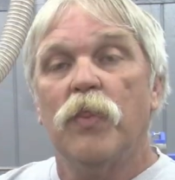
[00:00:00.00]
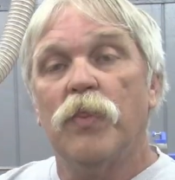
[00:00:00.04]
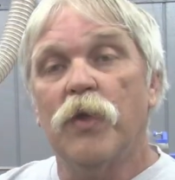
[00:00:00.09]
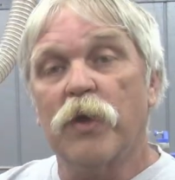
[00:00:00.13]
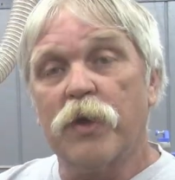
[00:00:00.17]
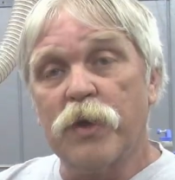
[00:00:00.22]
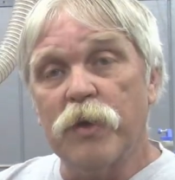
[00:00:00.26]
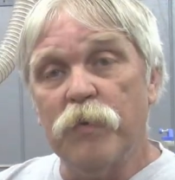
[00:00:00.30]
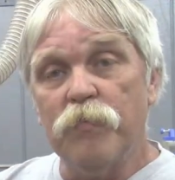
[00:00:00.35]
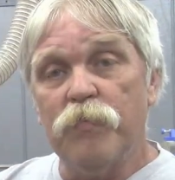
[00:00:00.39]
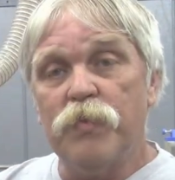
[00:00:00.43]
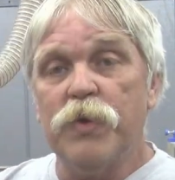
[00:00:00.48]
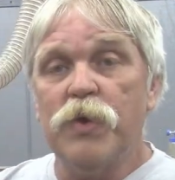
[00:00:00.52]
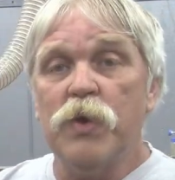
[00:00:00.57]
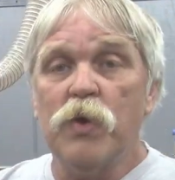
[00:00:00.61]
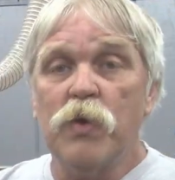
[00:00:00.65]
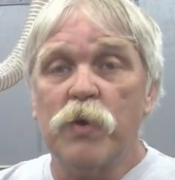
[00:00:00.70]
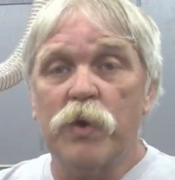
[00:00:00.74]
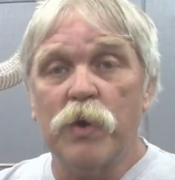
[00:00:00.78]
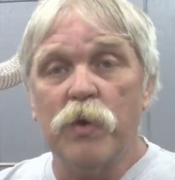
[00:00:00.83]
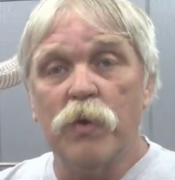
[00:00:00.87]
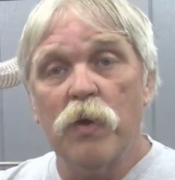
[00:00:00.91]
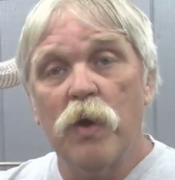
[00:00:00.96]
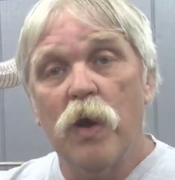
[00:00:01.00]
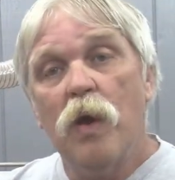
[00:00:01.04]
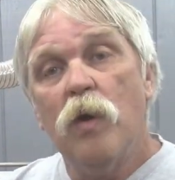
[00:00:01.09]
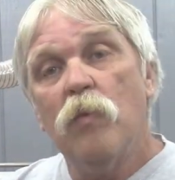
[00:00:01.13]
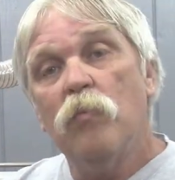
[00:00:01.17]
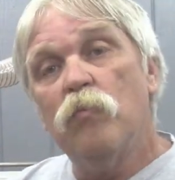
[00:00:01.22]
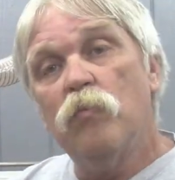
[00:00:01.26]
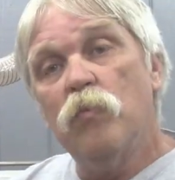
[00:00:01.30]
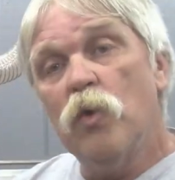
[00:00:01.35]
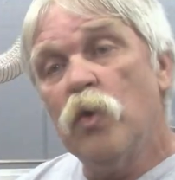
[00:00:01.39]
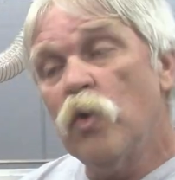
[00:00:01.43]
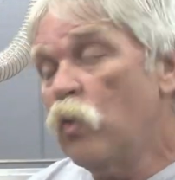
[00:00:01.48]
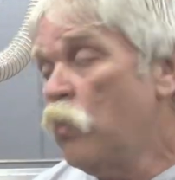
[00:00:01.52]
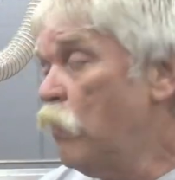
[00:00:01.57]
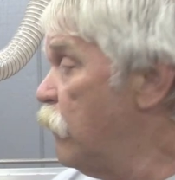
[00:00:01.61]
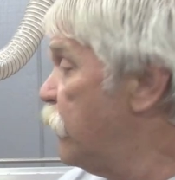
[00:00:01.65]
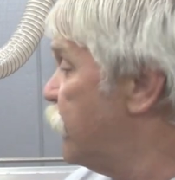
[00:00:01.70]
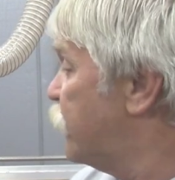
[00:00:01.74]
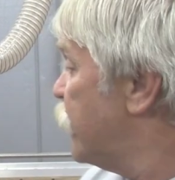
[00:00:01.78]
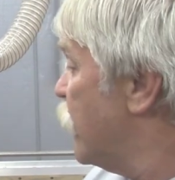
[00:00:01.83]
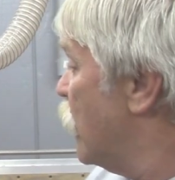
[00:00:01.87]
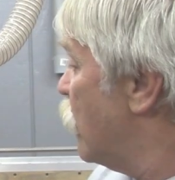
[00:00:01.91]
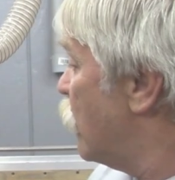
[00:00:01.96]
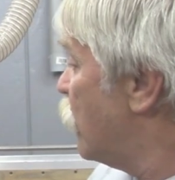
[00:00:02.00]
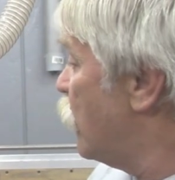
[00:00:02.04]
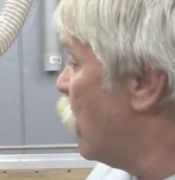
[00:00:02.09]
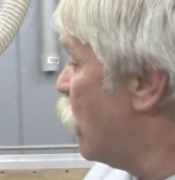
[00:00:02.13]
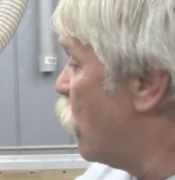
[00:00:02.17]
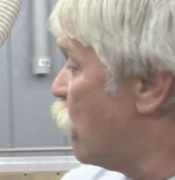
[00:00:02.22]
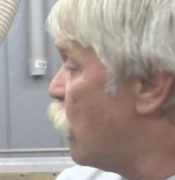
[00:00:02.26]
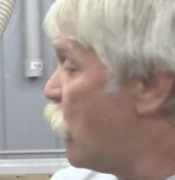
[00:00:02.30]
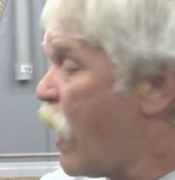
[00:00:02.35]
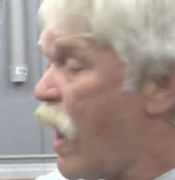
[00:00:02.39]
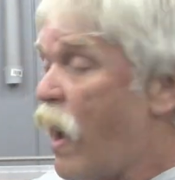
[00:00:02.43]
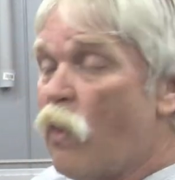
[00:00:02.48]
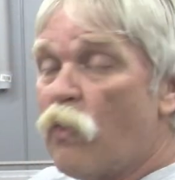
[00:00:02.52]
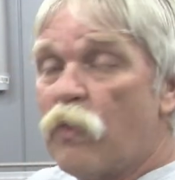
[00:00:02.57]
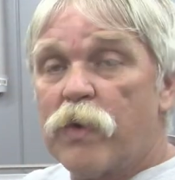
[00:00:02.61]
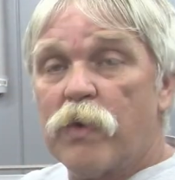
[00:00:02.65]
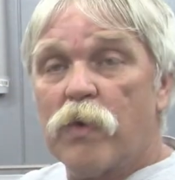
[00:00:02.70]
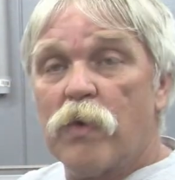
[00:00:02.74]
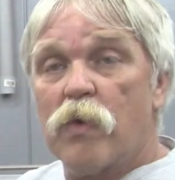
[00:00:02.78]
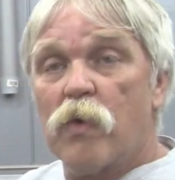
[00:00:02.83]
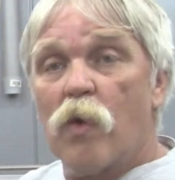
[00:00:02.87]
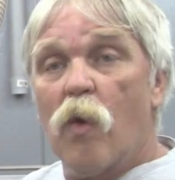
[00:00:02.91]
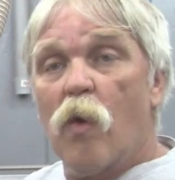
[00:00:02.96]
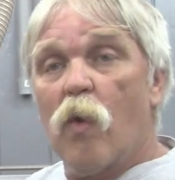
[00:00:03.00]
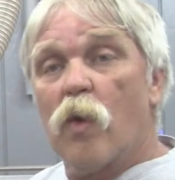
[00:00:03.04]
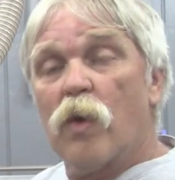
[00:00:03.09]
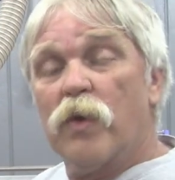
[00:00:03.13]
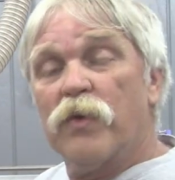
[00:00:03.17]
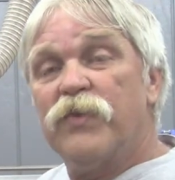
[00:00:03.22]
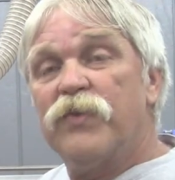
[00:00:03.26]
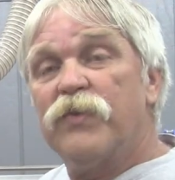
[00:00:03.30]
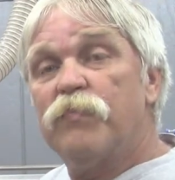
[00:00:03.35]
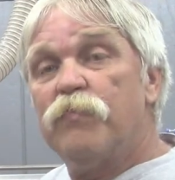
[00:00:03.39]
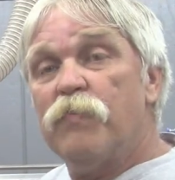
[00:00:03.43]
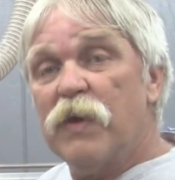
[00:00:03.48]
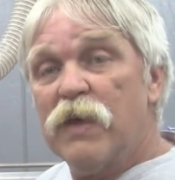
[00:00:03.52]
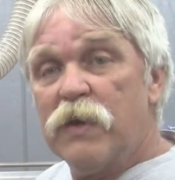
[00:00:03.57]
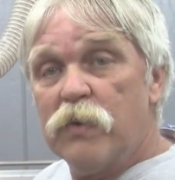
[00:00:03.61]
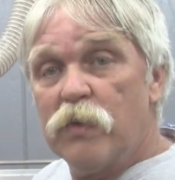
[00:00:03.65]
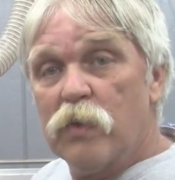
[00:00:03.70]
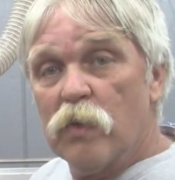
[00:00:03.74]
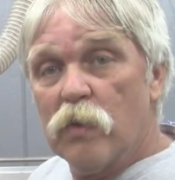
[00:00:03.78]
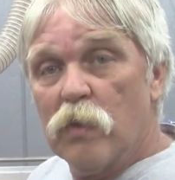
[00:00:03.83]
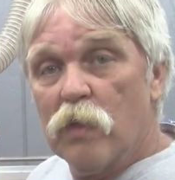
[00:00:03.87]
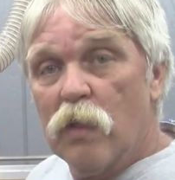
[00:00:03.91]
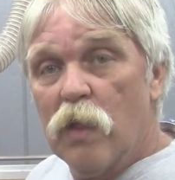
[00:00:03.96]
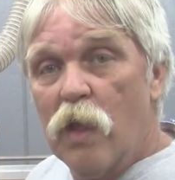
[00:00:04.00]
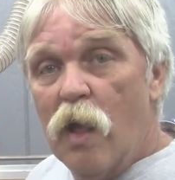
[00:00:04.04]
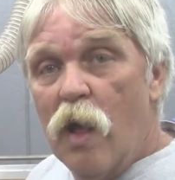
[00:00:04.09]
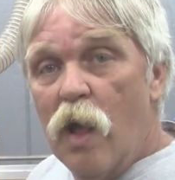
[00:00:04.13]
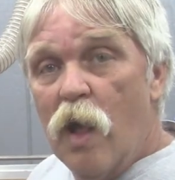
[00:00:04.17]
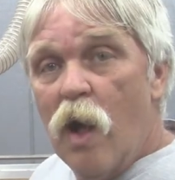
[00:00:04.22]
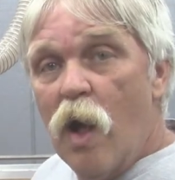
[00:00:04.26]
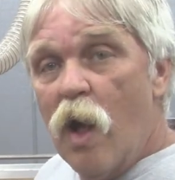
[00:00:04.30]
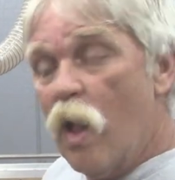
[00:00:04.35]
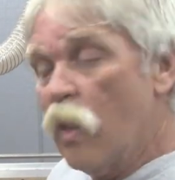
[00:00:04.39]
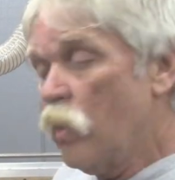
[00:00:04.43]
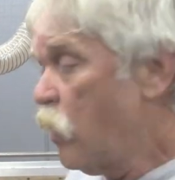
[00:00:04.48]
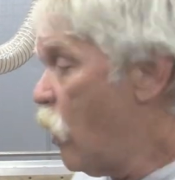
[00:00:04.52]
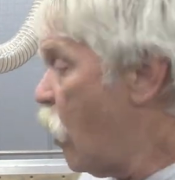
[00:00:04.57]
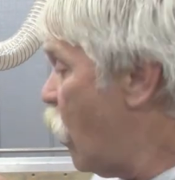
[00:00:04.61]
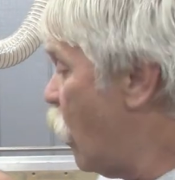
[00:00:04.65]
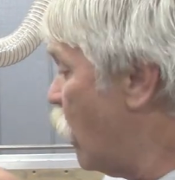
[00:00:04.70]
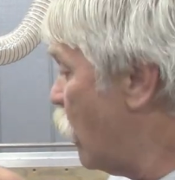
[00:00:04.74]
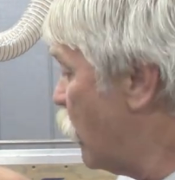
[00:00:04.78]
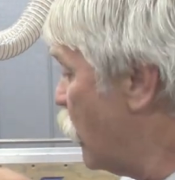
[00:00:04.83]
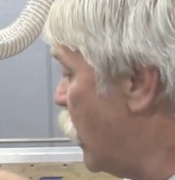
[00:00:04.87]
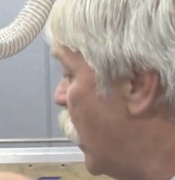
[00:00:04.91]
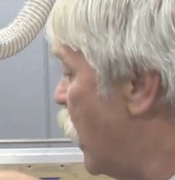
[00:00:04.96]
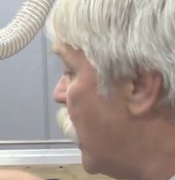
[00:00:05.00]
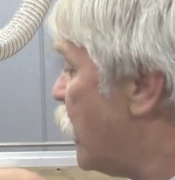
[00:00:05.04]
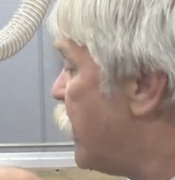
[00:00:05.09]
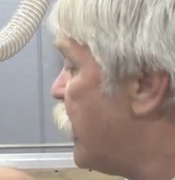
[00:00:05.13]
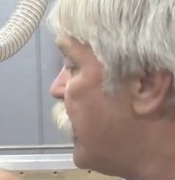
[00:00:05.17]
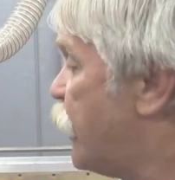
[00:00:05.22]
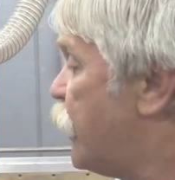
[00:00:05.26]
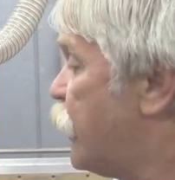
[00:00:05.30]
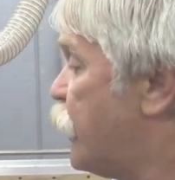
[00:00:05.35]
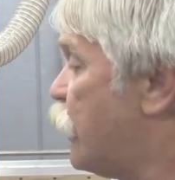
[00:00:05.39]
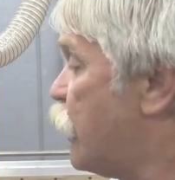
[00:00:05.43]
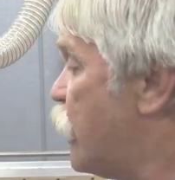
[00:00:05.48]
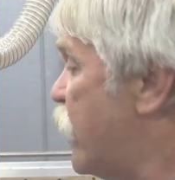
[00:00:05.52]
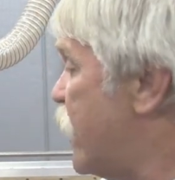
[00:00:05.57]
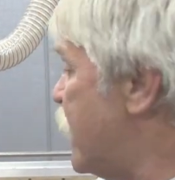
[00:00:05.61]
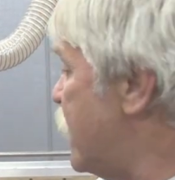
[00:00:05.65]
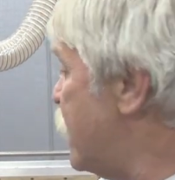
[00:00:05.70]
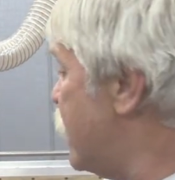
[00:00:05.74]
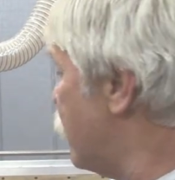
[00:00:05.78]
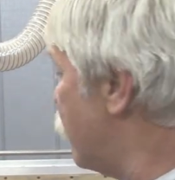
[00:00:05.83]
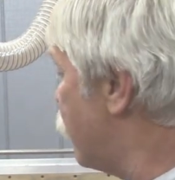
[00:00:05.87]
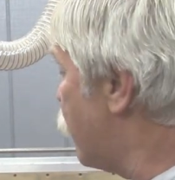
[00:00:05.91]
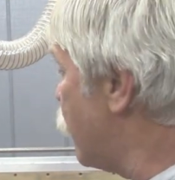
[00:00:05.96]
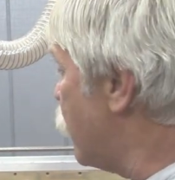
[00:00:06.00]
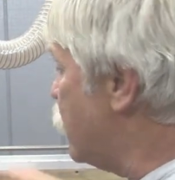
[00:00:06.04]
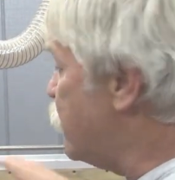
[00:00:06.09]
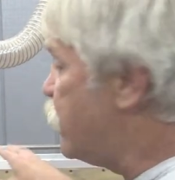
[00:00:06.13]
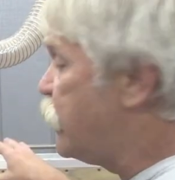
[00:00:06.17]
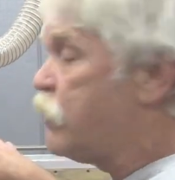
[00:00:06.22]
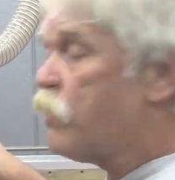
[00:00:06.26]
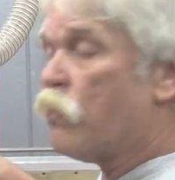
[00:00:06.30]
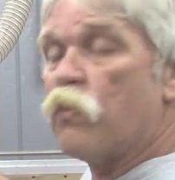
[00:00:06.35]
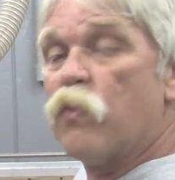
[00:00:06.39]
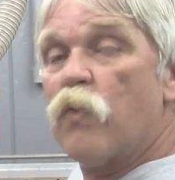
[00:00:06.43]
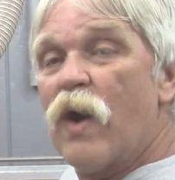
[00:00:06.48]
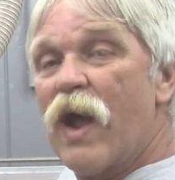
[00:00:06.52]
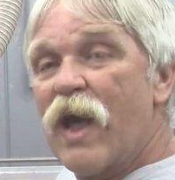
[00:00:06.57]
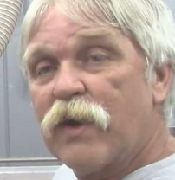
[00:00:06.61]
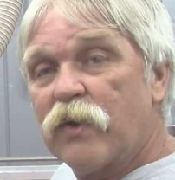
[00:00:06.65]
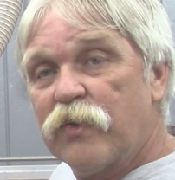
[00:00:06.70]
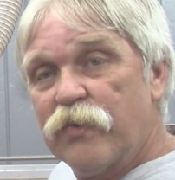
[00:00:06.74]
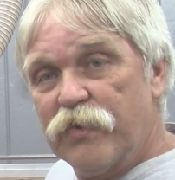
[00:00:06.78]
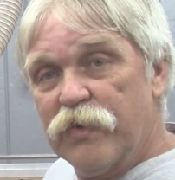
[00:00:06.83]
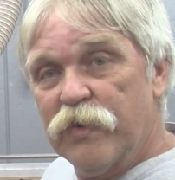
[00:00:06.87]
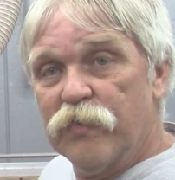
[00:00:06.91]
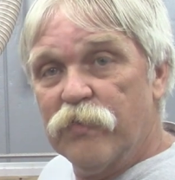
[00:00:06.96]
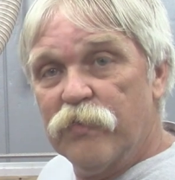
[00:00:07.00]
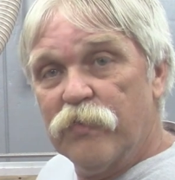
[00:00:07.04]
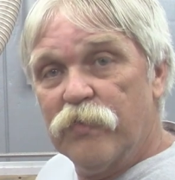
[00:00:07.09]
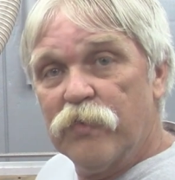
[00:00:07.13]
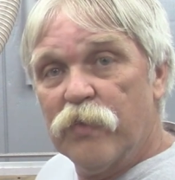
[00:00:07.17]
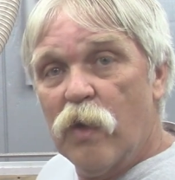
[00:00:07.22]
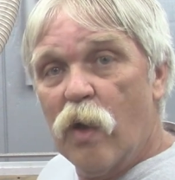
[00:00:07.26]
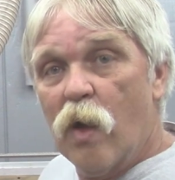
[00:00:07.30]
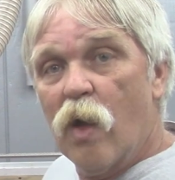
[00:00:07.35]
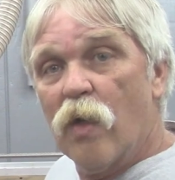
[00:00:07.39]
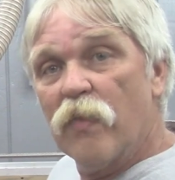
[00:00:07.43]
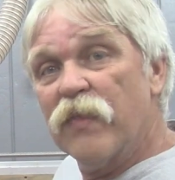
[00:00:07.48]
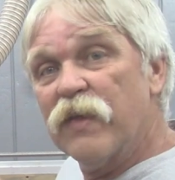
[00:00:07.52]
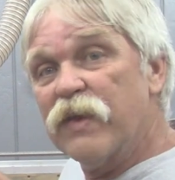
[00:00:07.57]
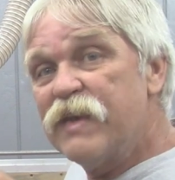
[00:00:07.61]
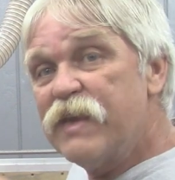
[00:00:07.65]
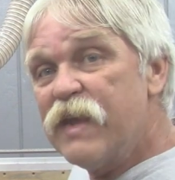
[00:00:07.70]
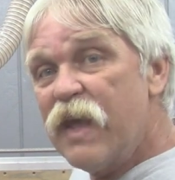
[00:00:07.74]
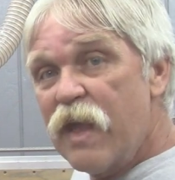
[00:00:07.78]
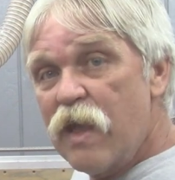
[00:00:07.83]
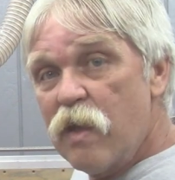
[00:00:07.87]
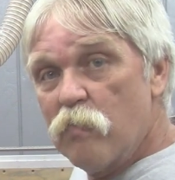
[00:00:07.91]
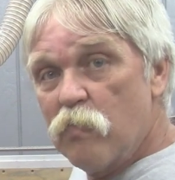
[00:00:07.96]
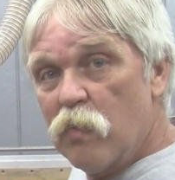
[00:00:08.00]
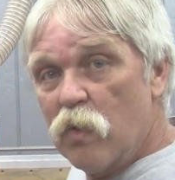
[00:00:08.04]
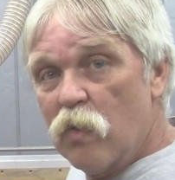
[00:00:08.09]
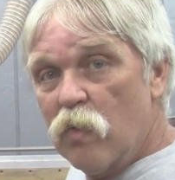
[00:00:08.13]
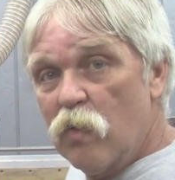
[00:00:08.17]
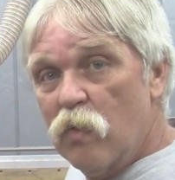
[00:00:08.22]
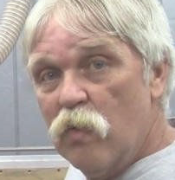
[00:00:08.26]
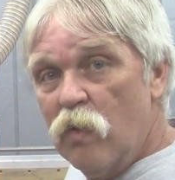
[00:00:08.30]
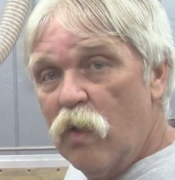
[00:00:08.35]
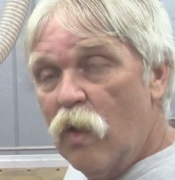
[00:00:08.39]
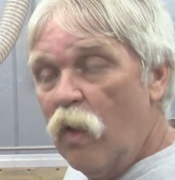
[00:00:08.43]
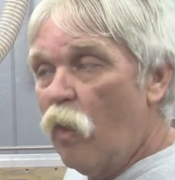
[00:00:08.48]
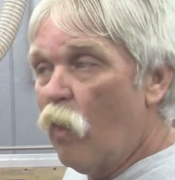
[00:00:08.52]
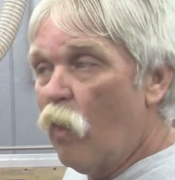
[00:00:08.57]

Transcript: The computer moves the router or spindle along three different directions on the table,